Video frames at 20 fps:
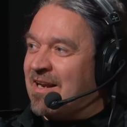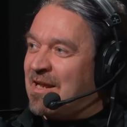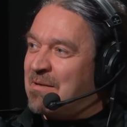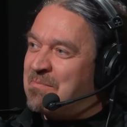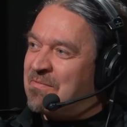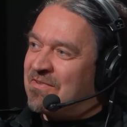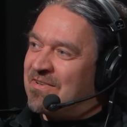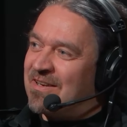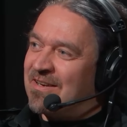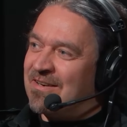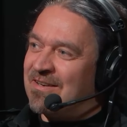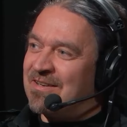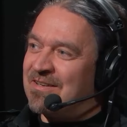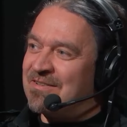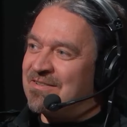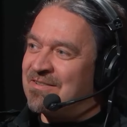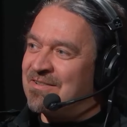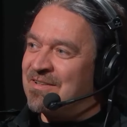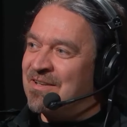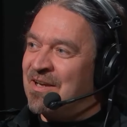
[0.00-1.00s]
Lab
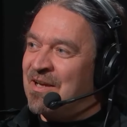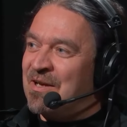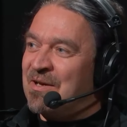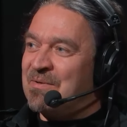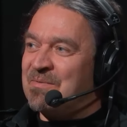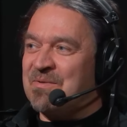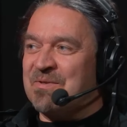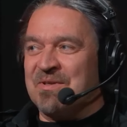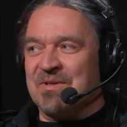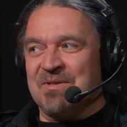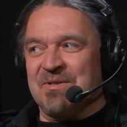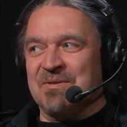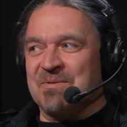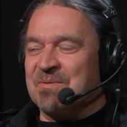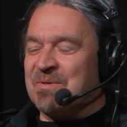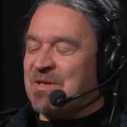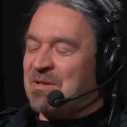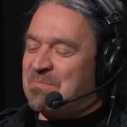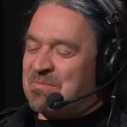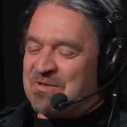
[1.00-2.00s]
Finland.
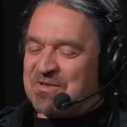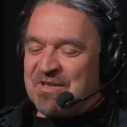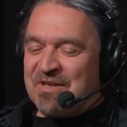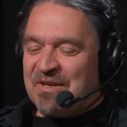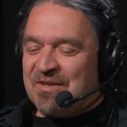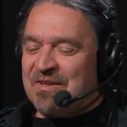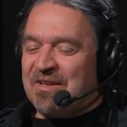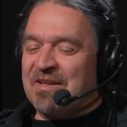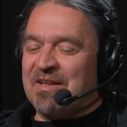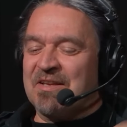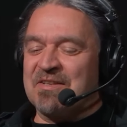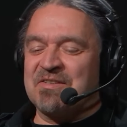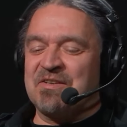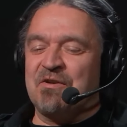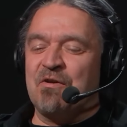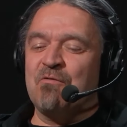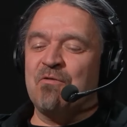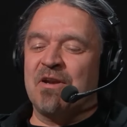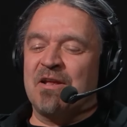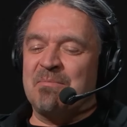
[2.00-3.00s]
The demo skin, it has
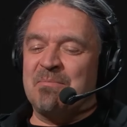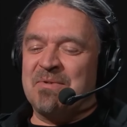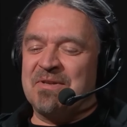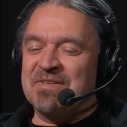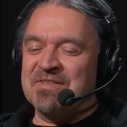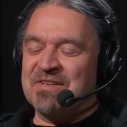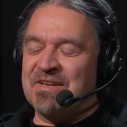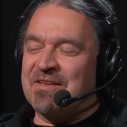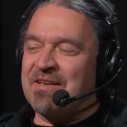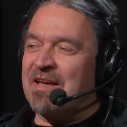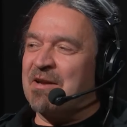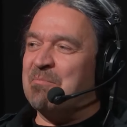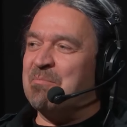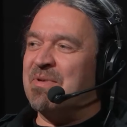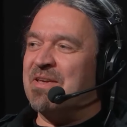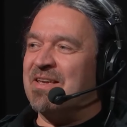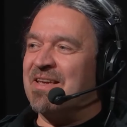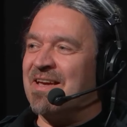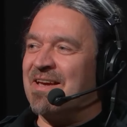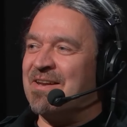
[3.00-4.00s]
no limits. It can
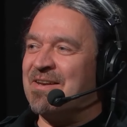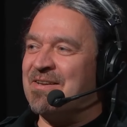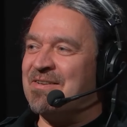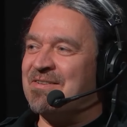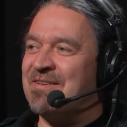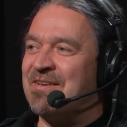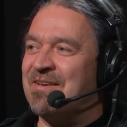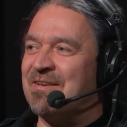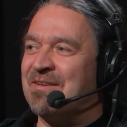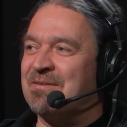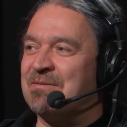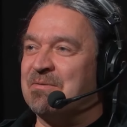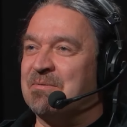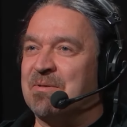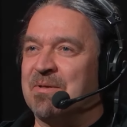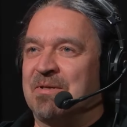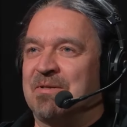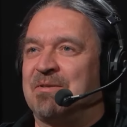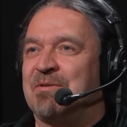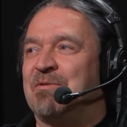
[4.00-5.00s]
be anything.
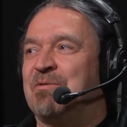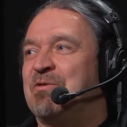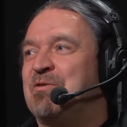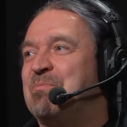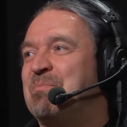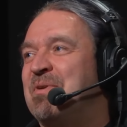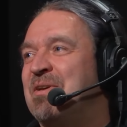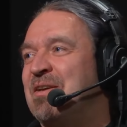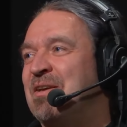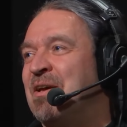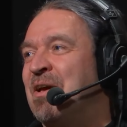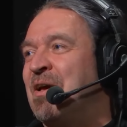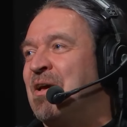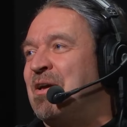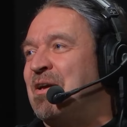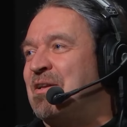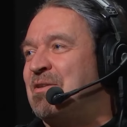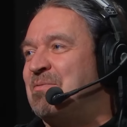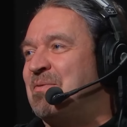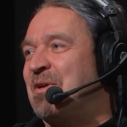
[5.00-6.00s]
It could be,
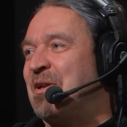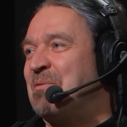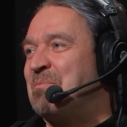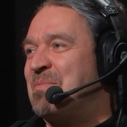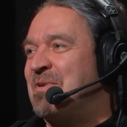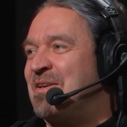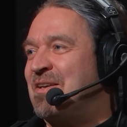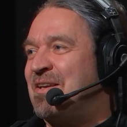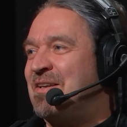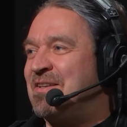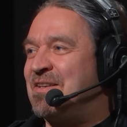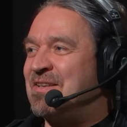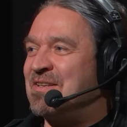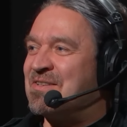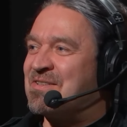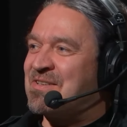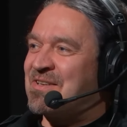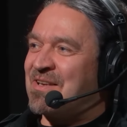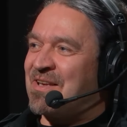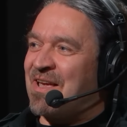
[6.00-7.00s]
it will be, it
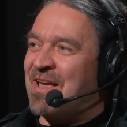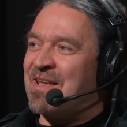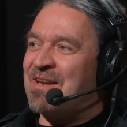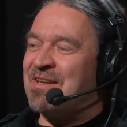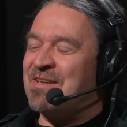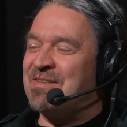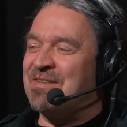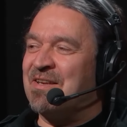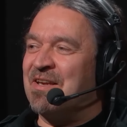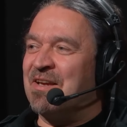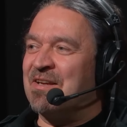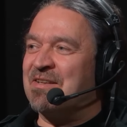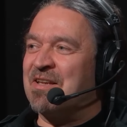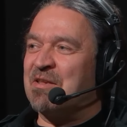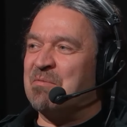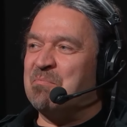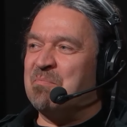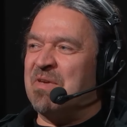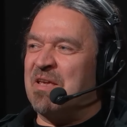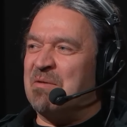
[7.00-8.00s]
is anything
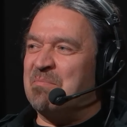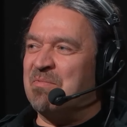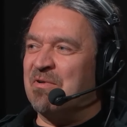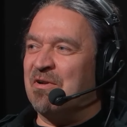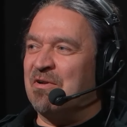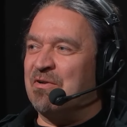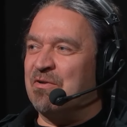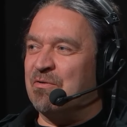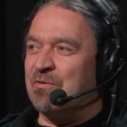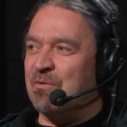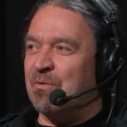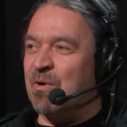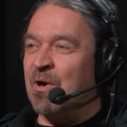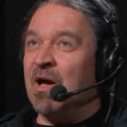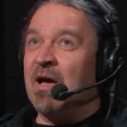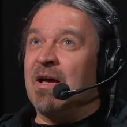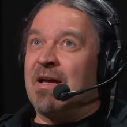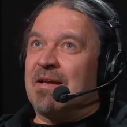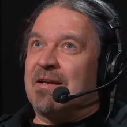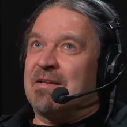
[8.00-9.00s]
that people do.
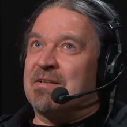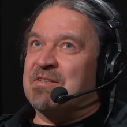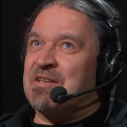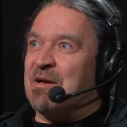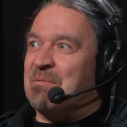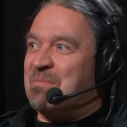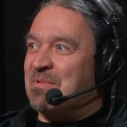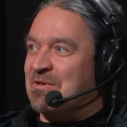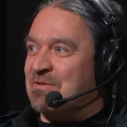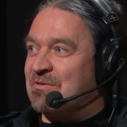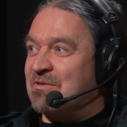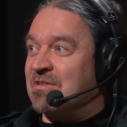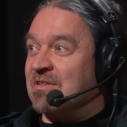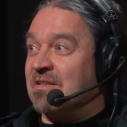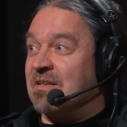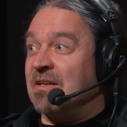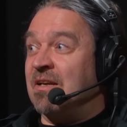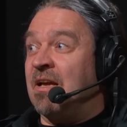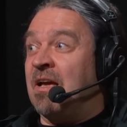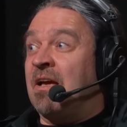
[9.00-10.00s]
It's about
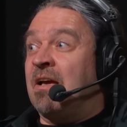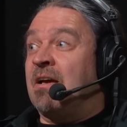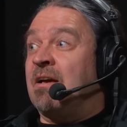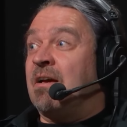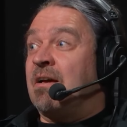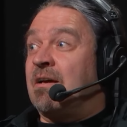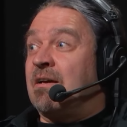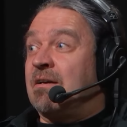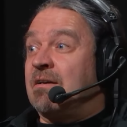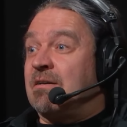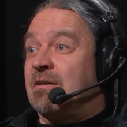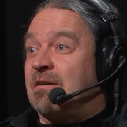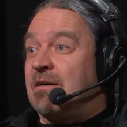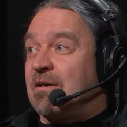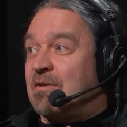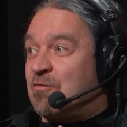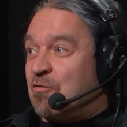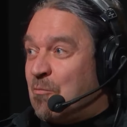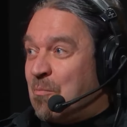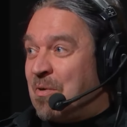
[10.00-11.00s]

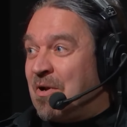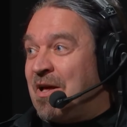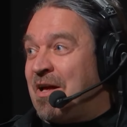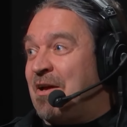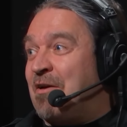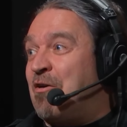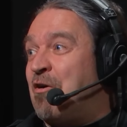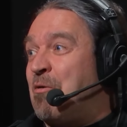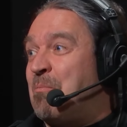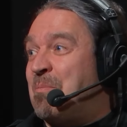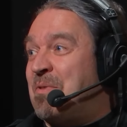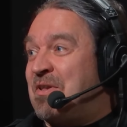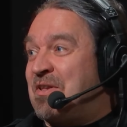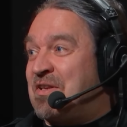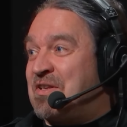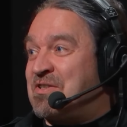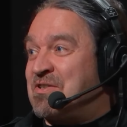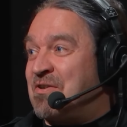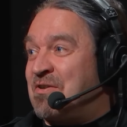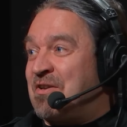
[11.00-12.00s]
two-blind
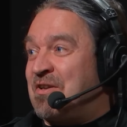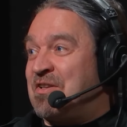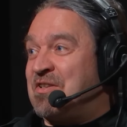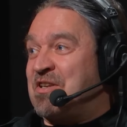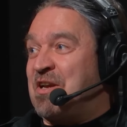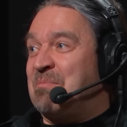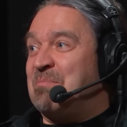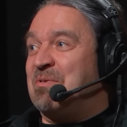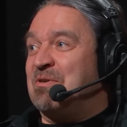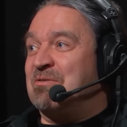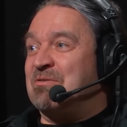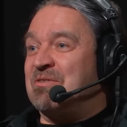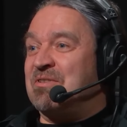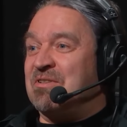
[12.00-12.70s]
competition. It's about